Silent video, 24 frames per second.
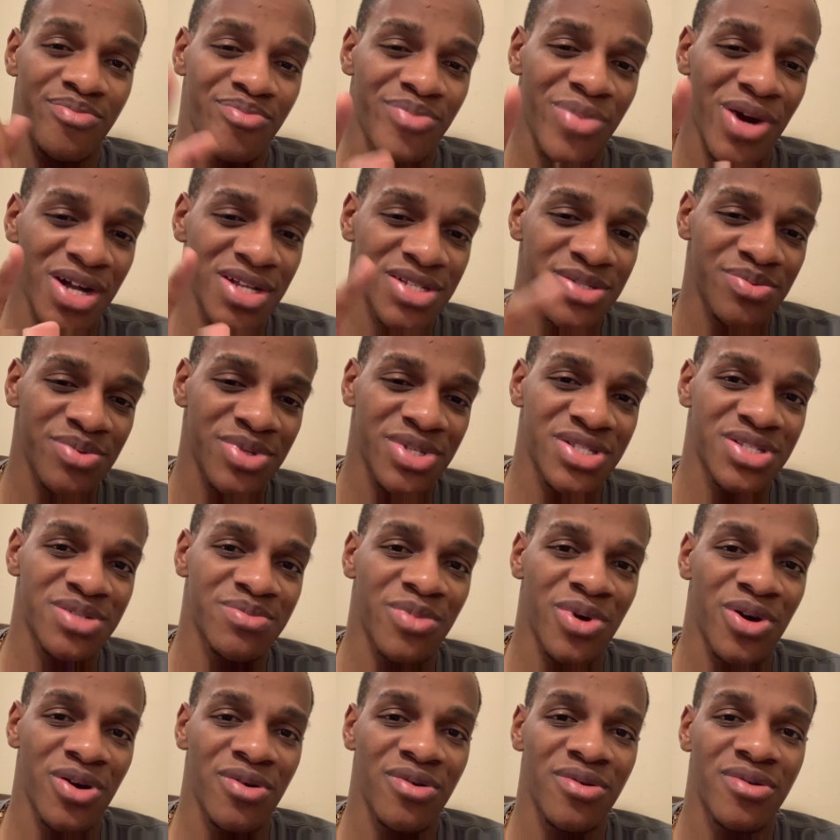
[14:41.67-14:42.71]
possibly
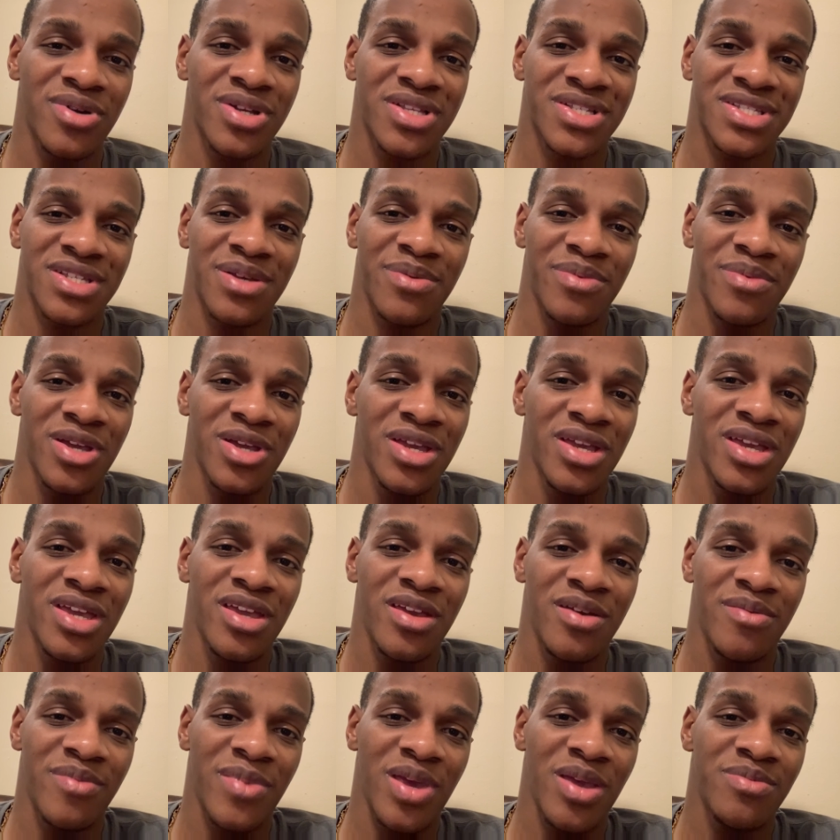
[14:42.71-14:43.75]
tomorrow, because
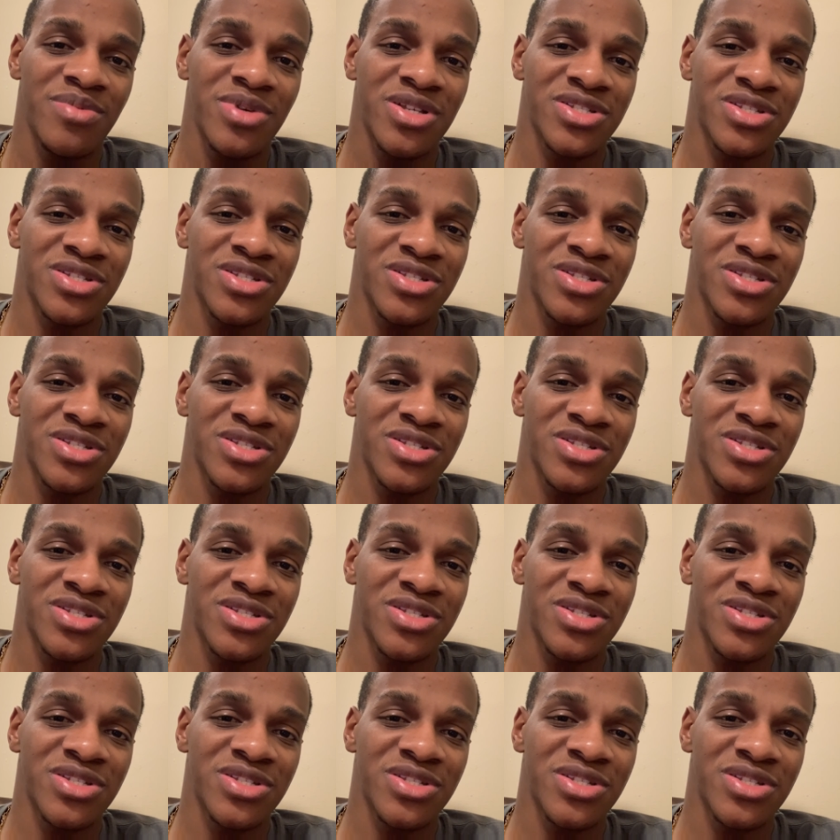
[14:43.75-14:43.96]
it may be